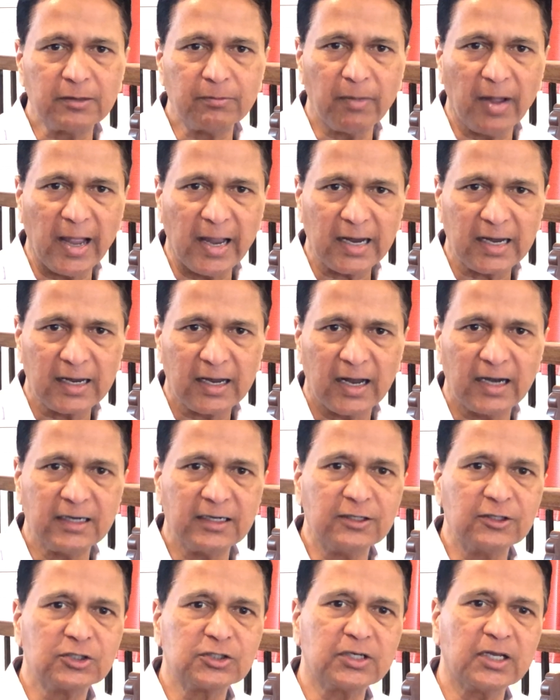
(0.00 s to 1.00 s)
it back and
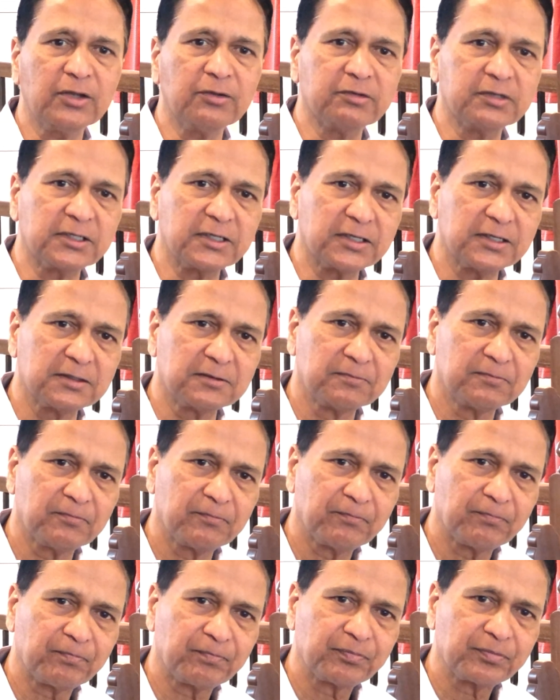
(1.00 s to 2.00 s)
then stay with it?
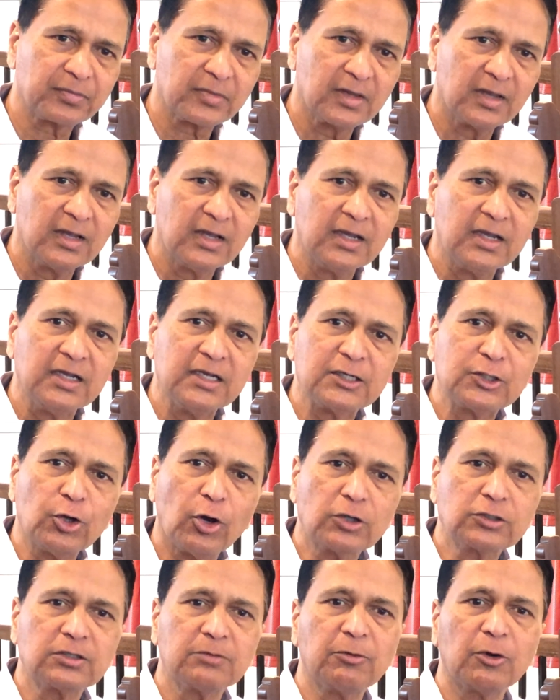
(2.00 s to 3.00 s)
He
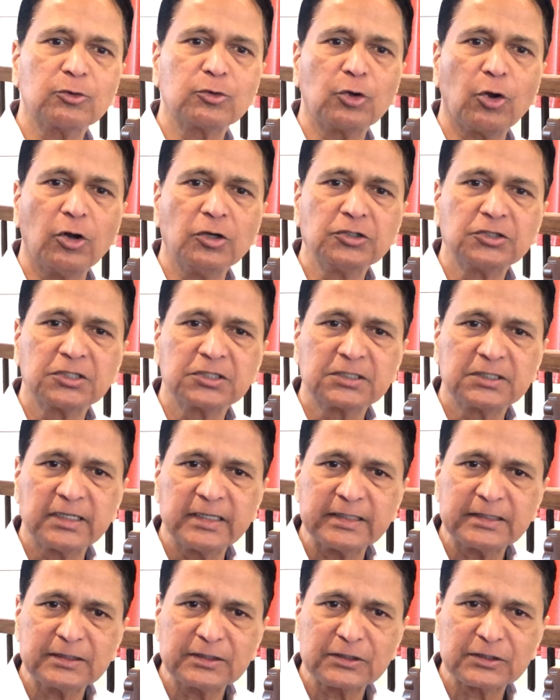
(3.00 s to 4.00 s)
talks about
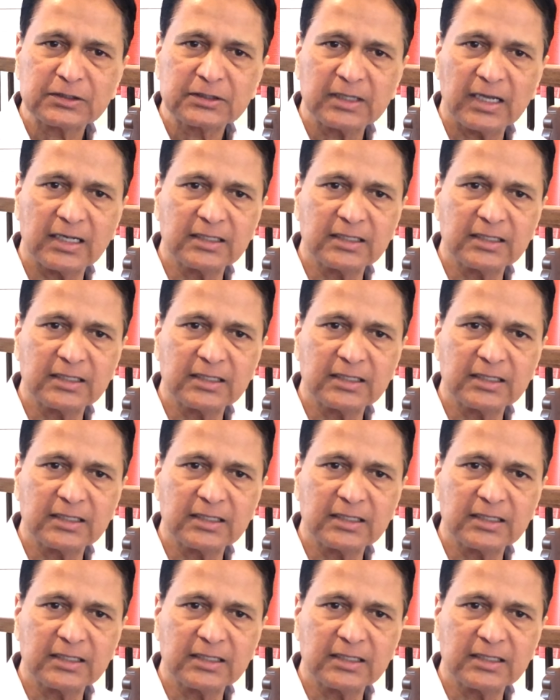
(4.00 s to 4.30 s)
consciousness